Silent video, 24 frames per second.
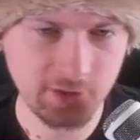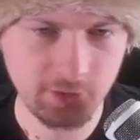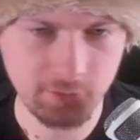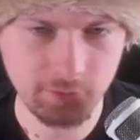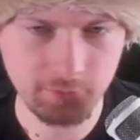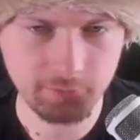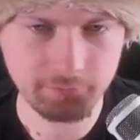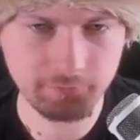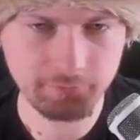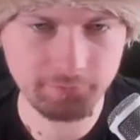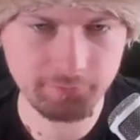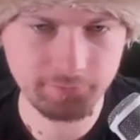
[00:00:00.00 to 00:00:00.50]

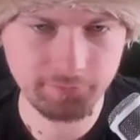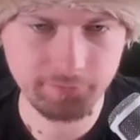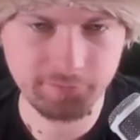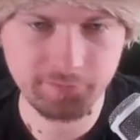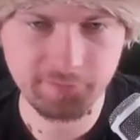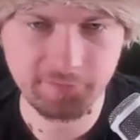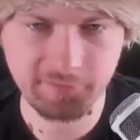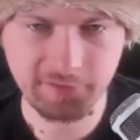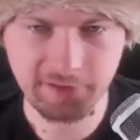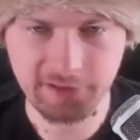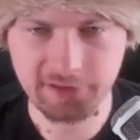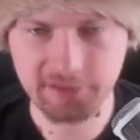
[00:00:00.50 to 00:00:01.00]
go
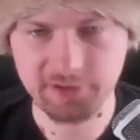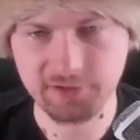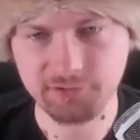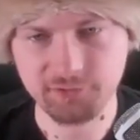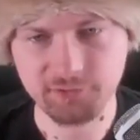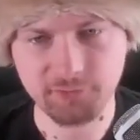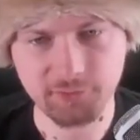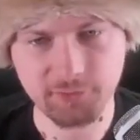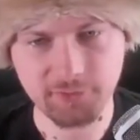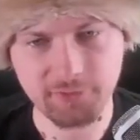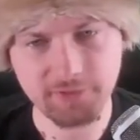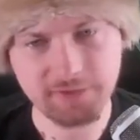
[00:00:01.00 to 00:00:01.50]
take these
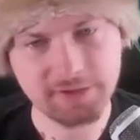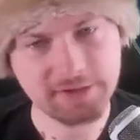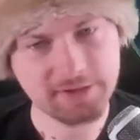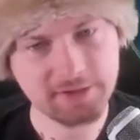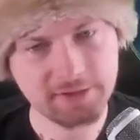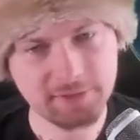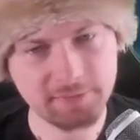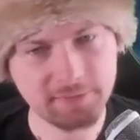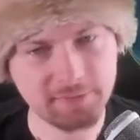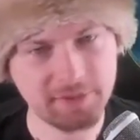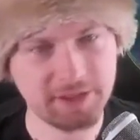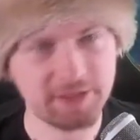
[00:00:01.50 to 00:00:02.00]
two
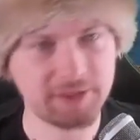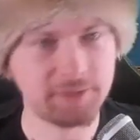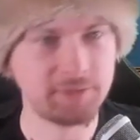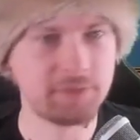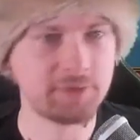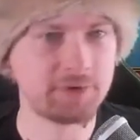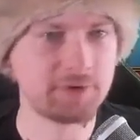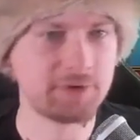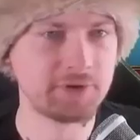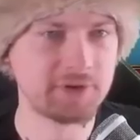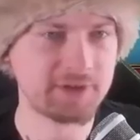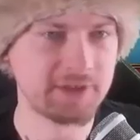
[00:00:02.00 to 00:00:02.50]
provinces. My
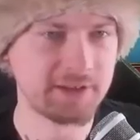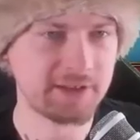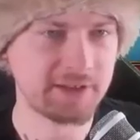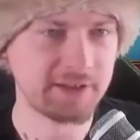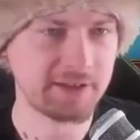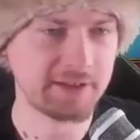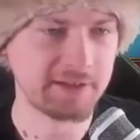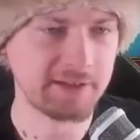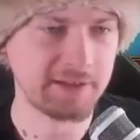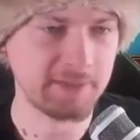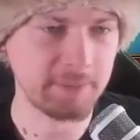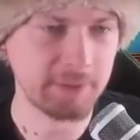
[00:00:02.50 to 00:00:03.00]
borders are
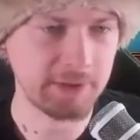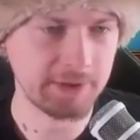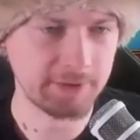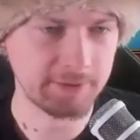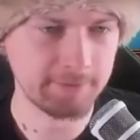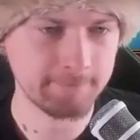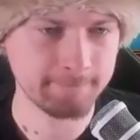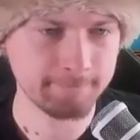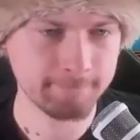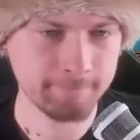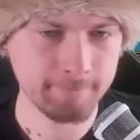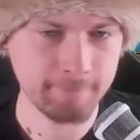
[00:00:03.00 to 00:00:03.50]
getting
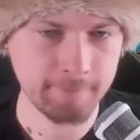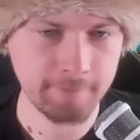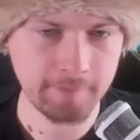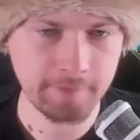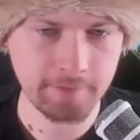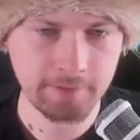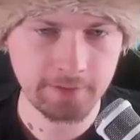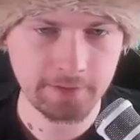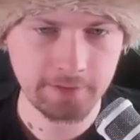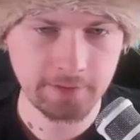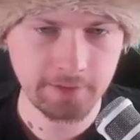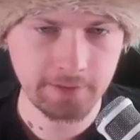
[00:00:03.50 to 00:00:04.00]
better,
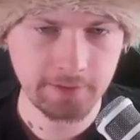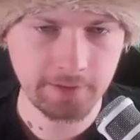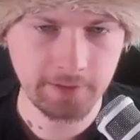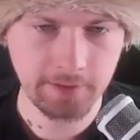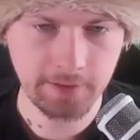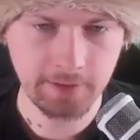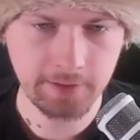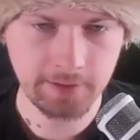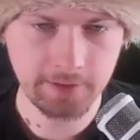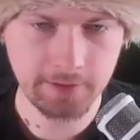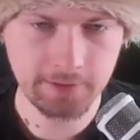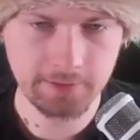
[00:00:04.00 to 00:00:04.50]

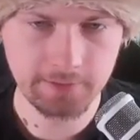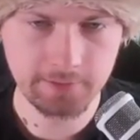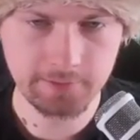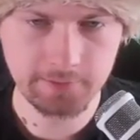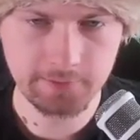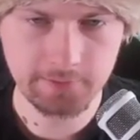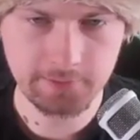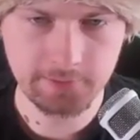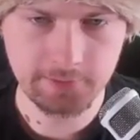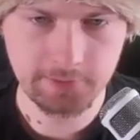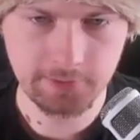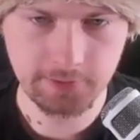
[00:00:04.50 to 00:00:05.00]

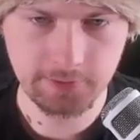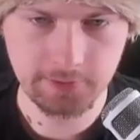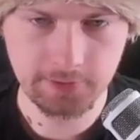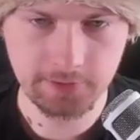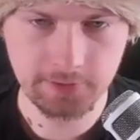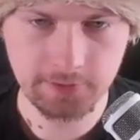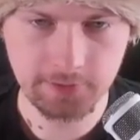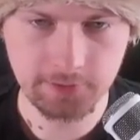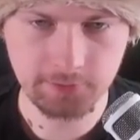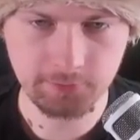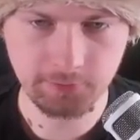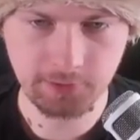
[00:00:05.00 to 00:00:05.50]
and
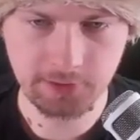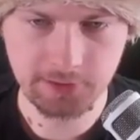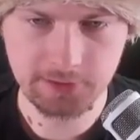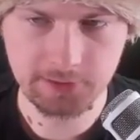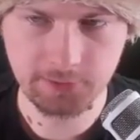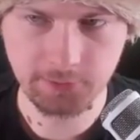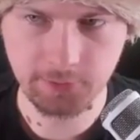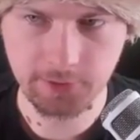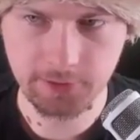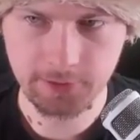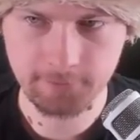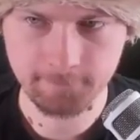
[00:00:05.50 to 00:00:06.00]
uh,
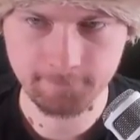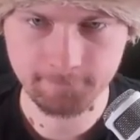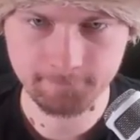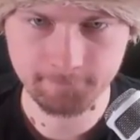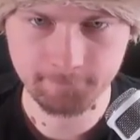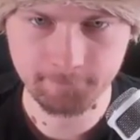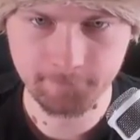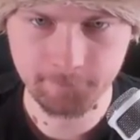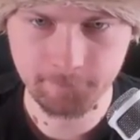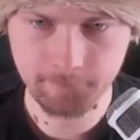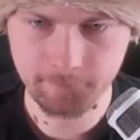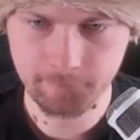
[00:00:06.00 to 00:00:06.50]
right away
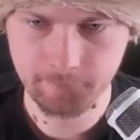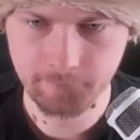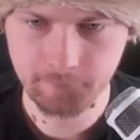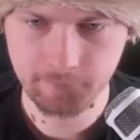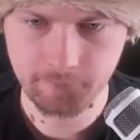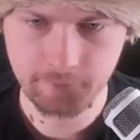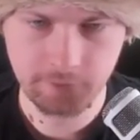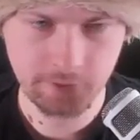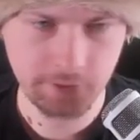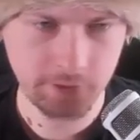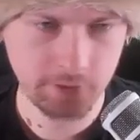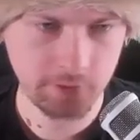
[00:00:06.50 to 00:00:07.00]

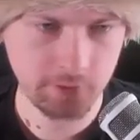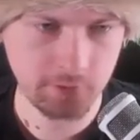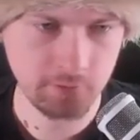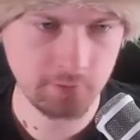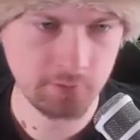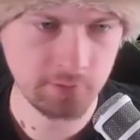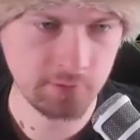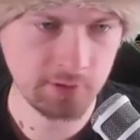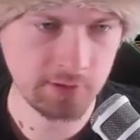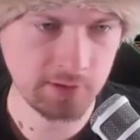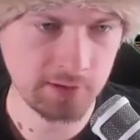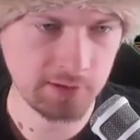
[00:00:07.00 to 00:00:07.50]

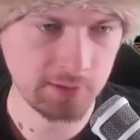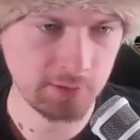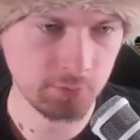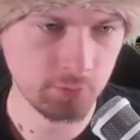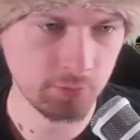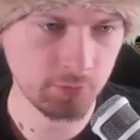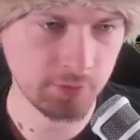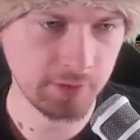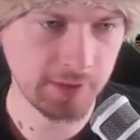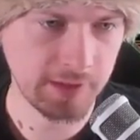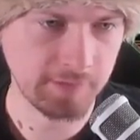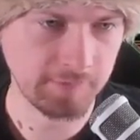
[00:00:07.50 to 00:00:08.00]
declare
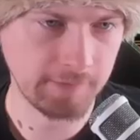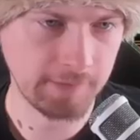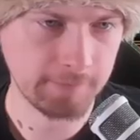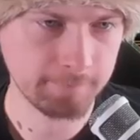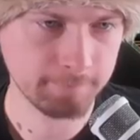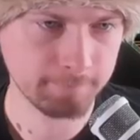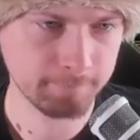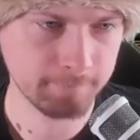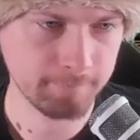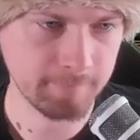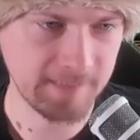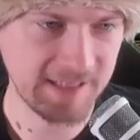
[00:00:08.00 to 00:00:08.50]
war on Ava,
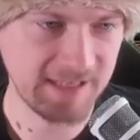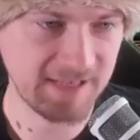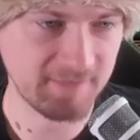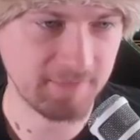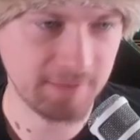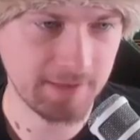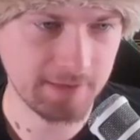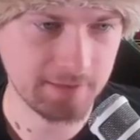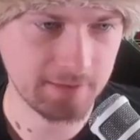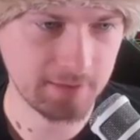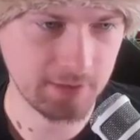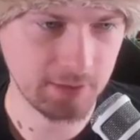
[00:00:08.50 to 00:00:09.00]

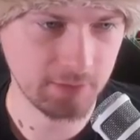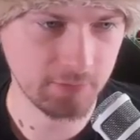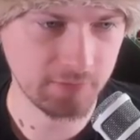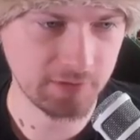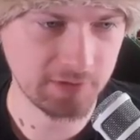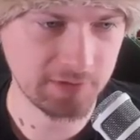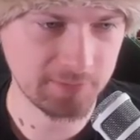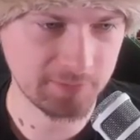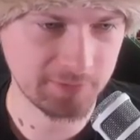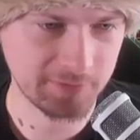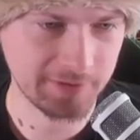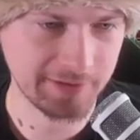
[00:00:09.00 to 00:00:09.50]
Ava, how it
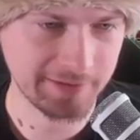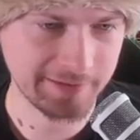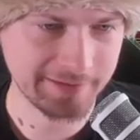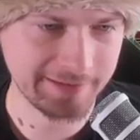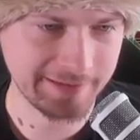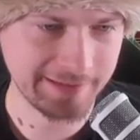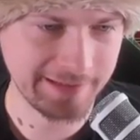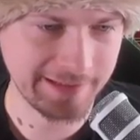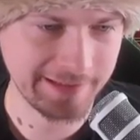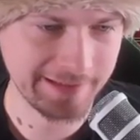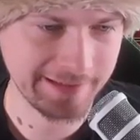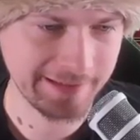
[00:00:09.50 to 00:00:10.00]
is
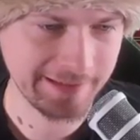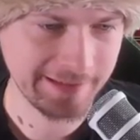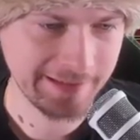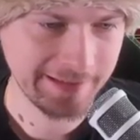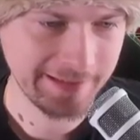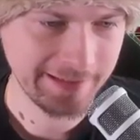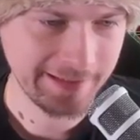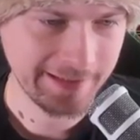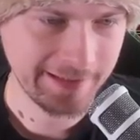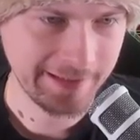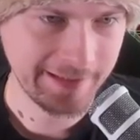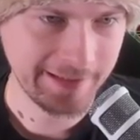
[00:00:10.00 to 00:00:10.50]
pronounced again,
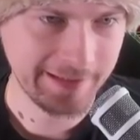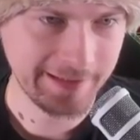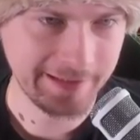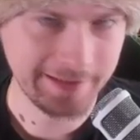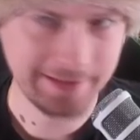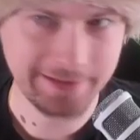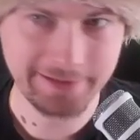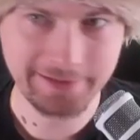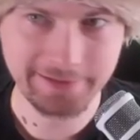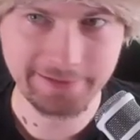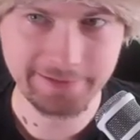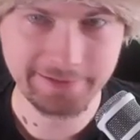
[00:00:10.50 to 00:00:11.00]

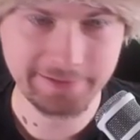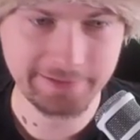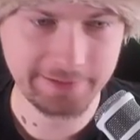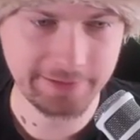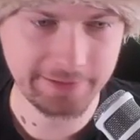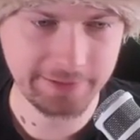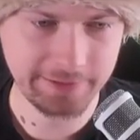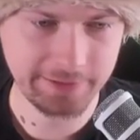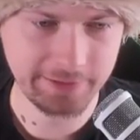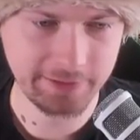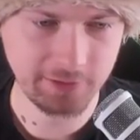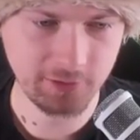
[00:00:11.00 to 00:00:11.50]
and
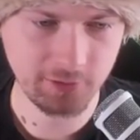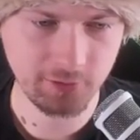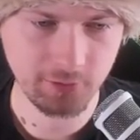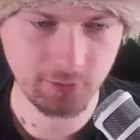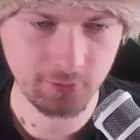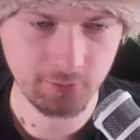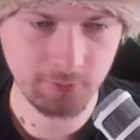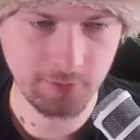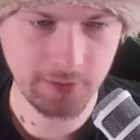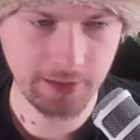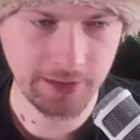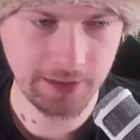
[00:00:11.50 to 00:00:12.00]
uh,
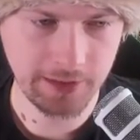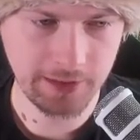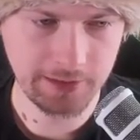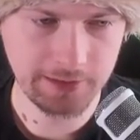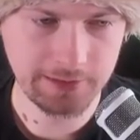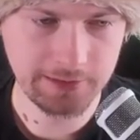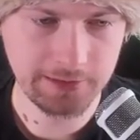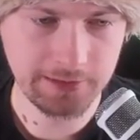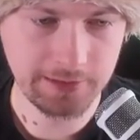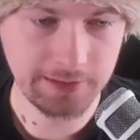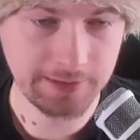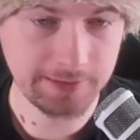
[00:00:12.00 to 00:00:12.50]
call my
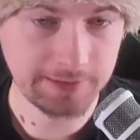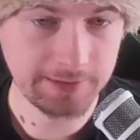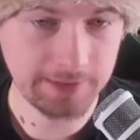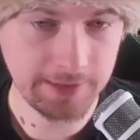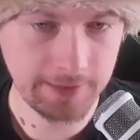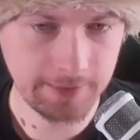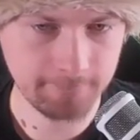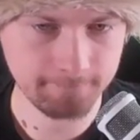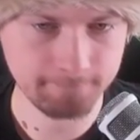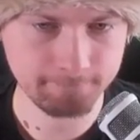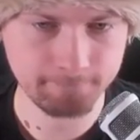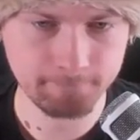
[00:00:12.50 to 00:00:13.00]
ally
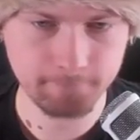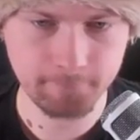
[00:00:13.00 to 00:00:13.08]
Lanna.